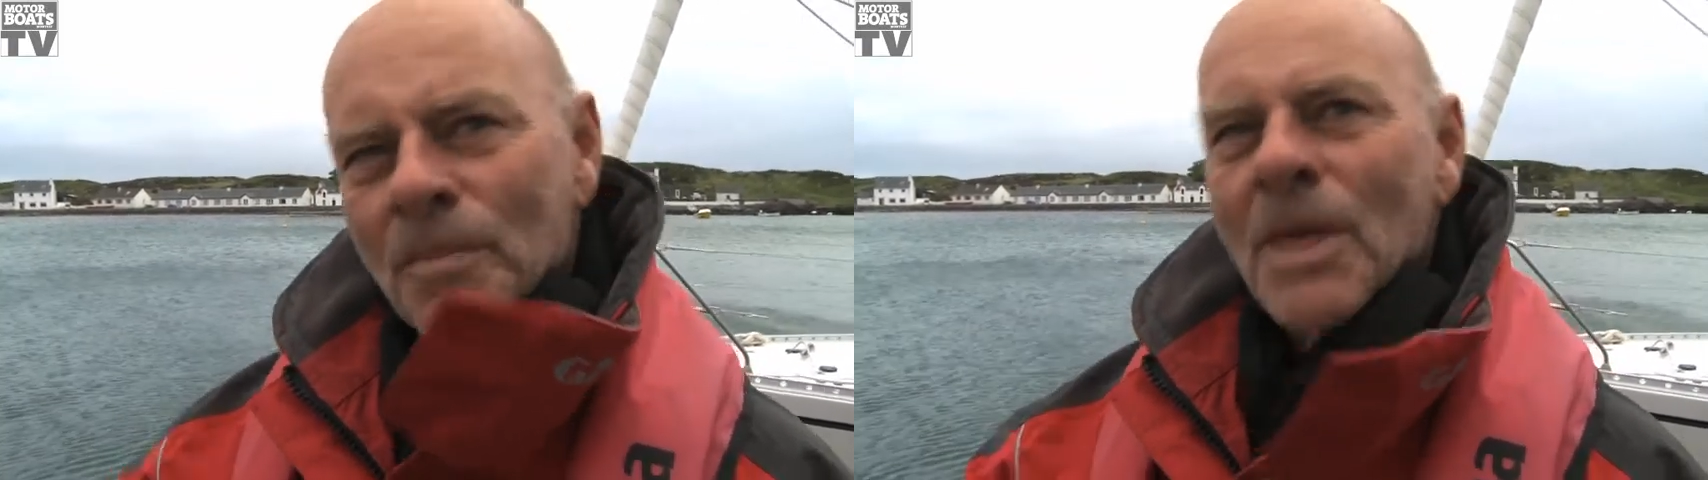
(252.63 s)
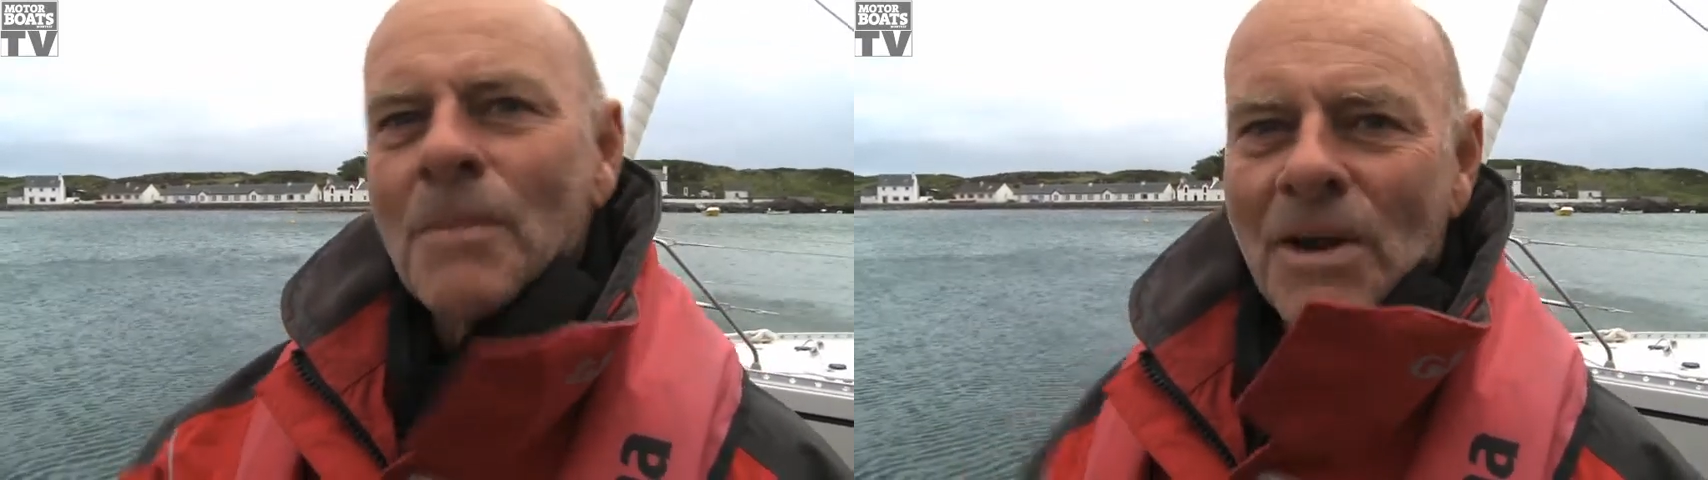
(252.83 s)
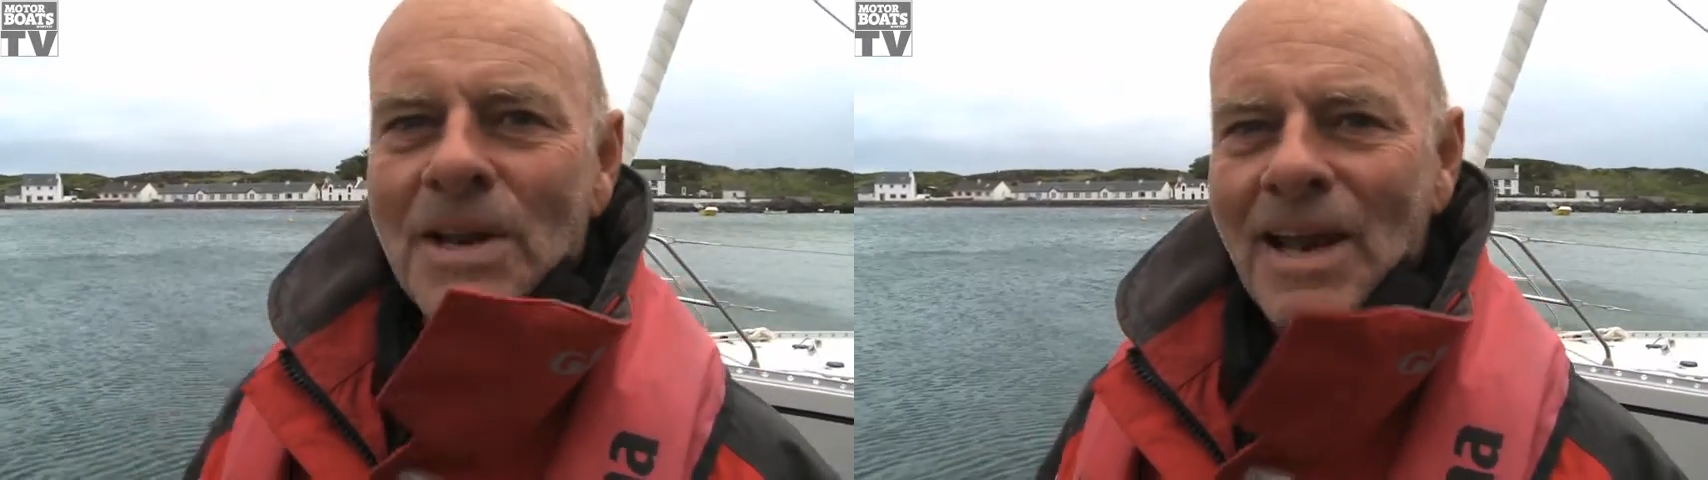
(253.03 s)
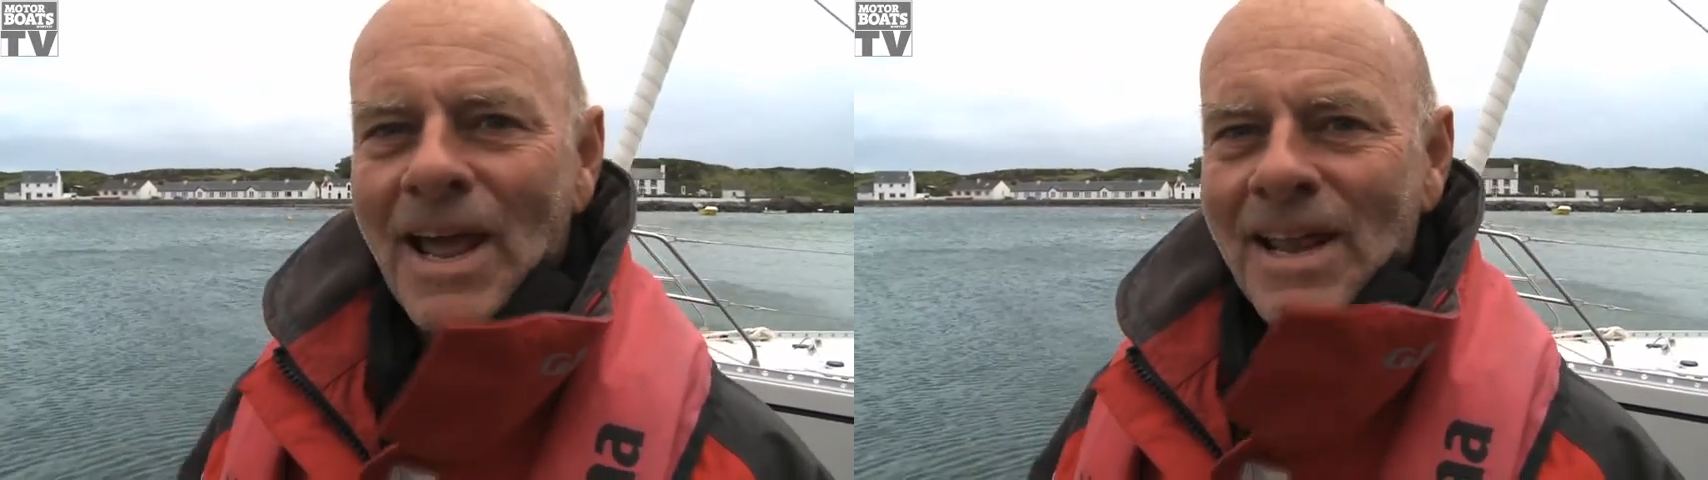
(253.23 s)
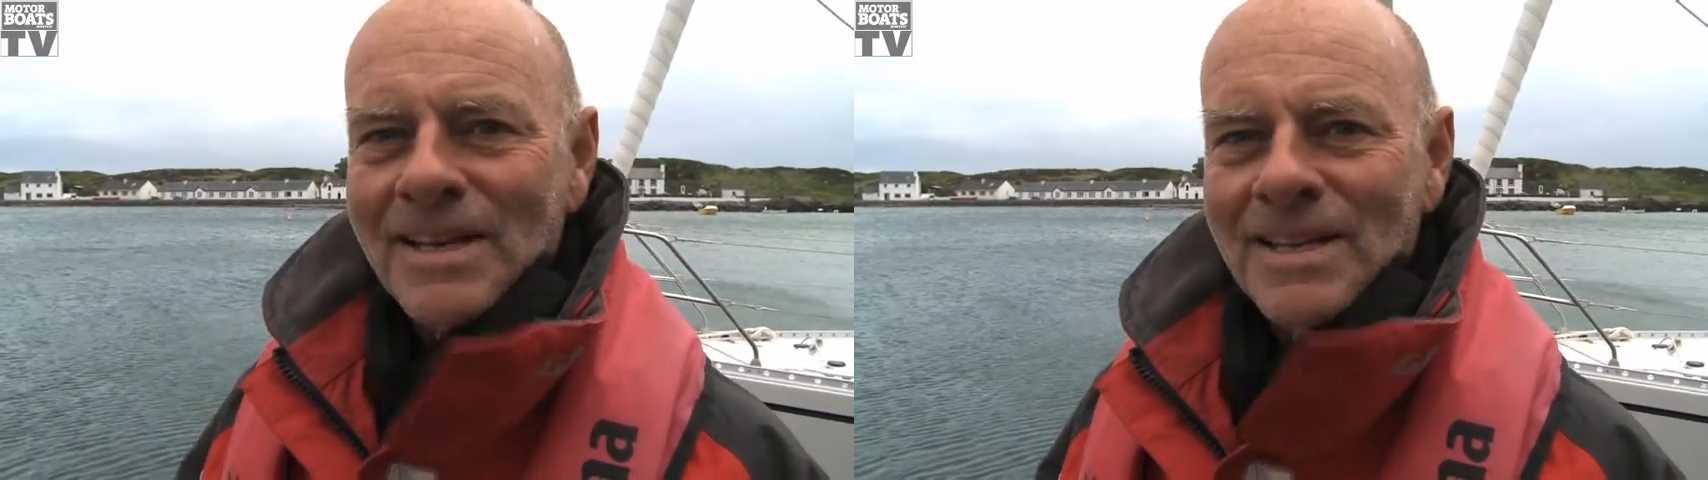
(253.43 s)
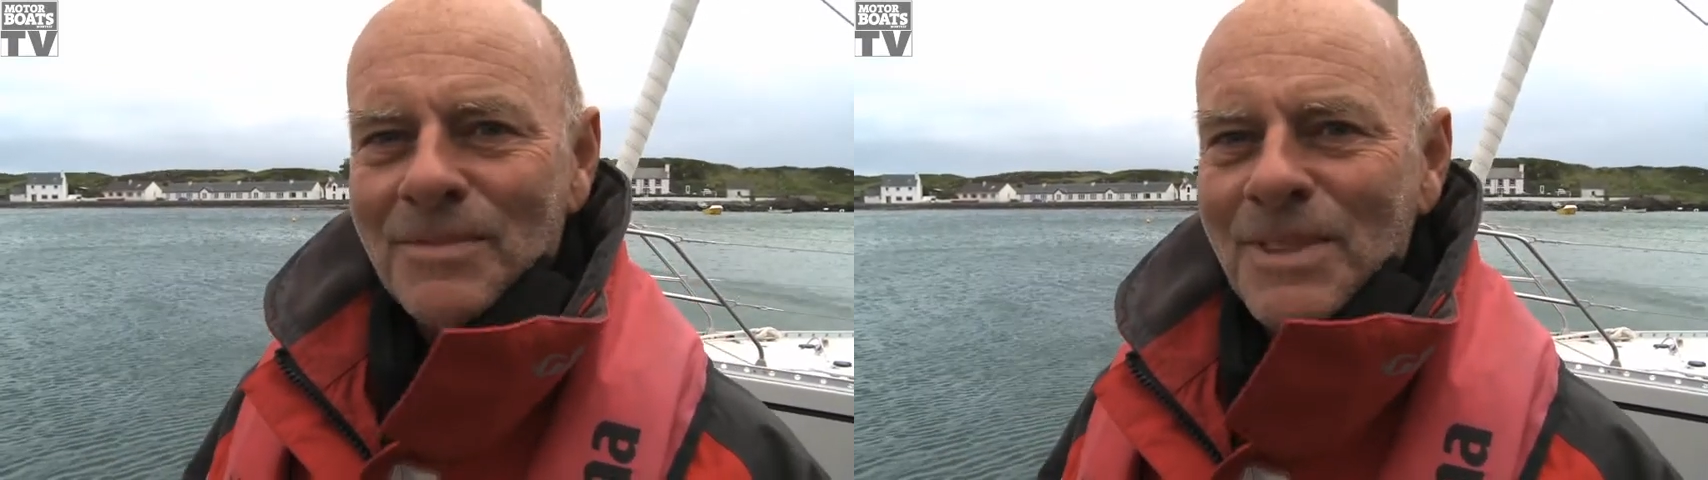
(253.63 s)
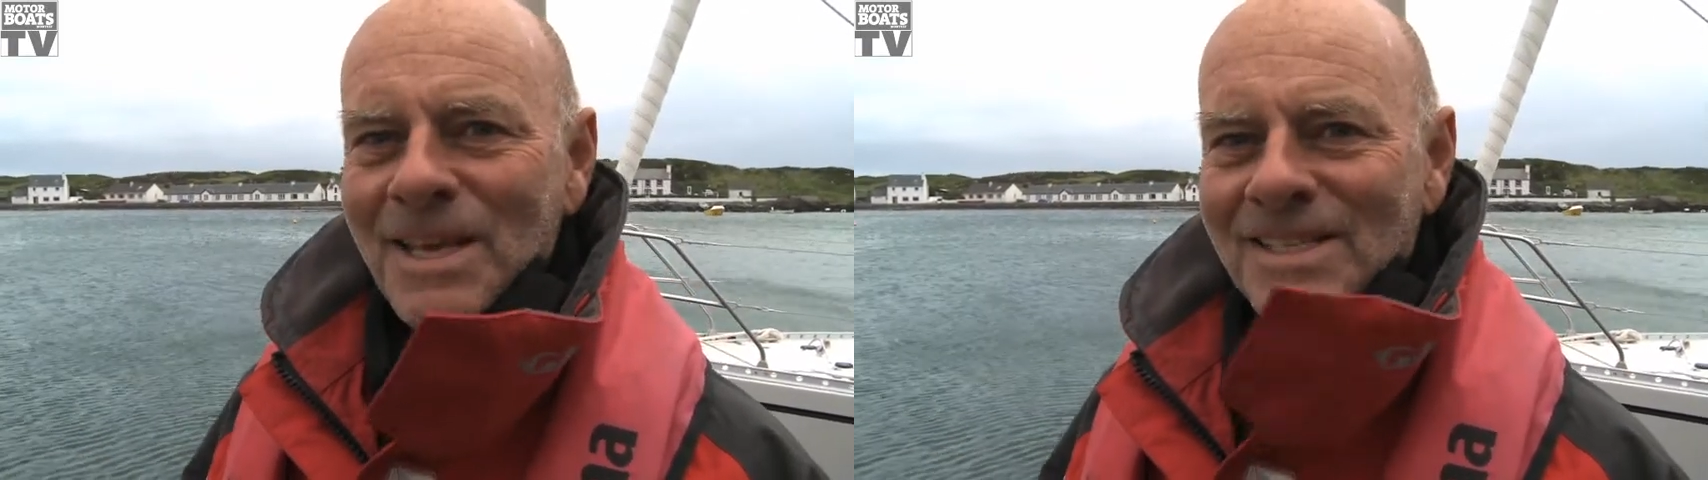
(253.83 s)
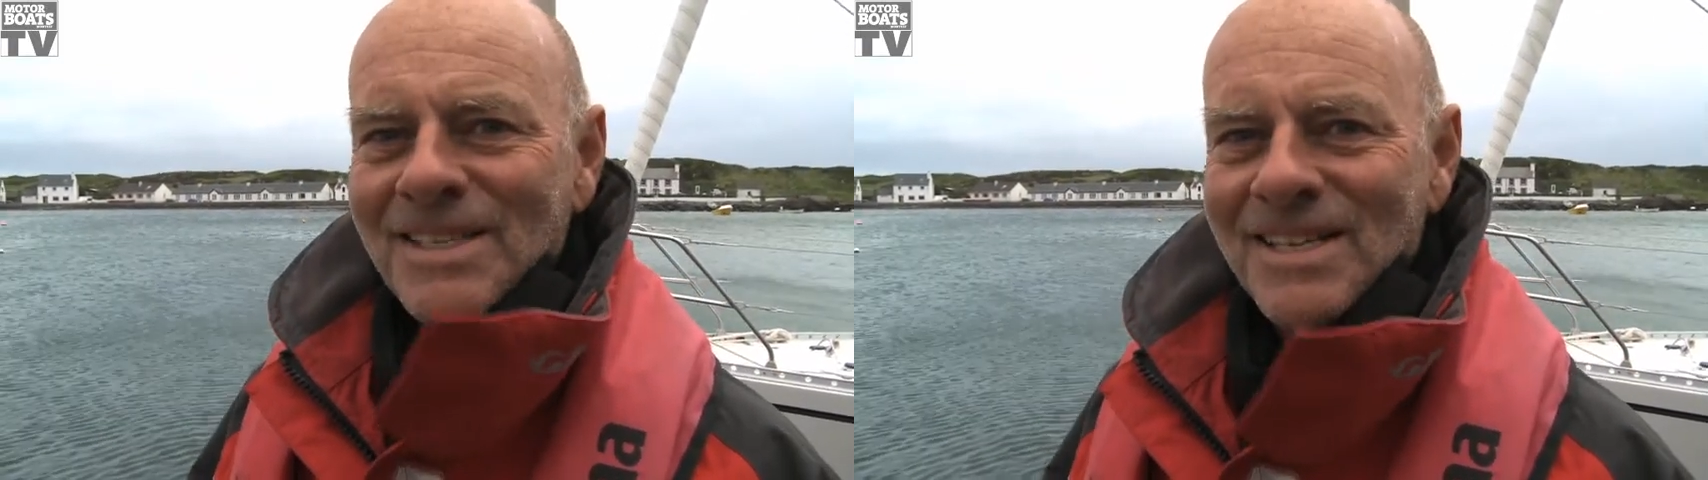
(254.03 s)
they might need a hand. I mean
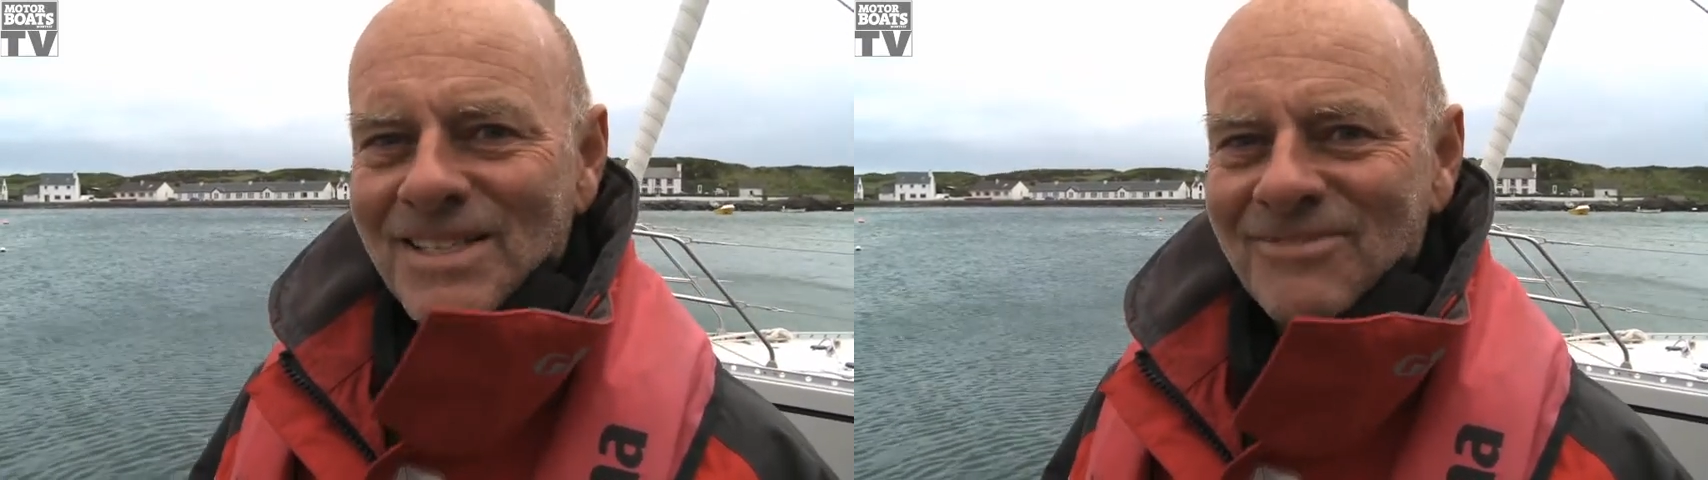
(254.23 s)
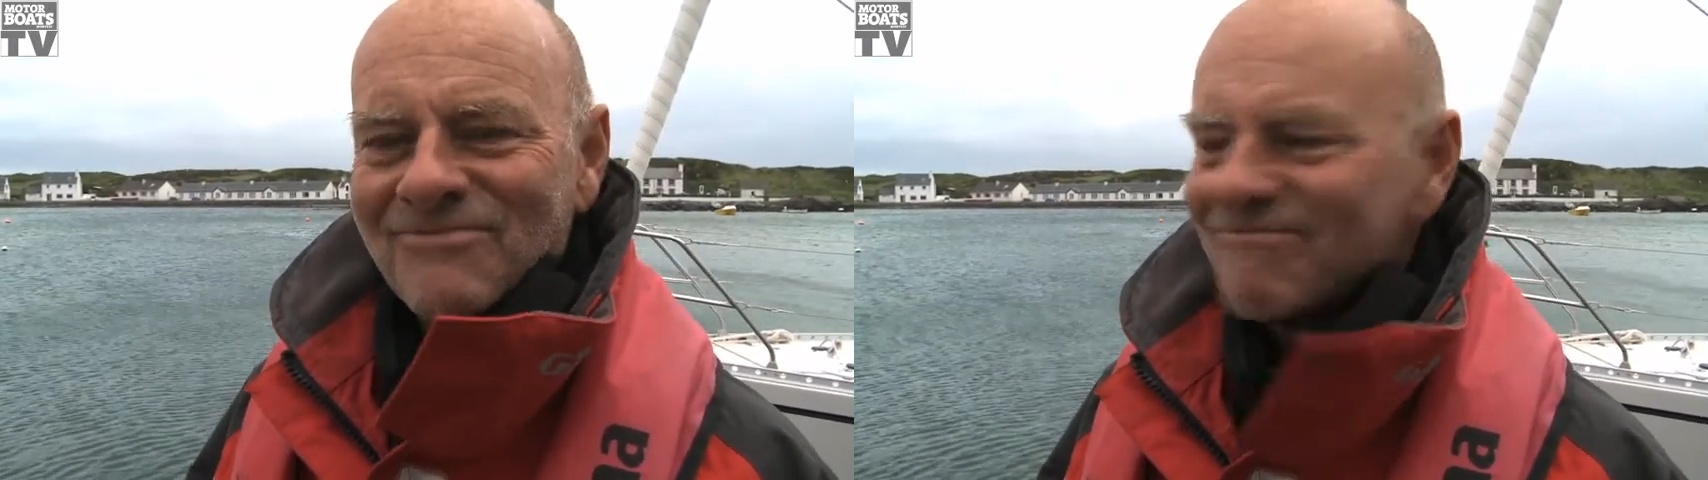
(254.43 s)
that's that's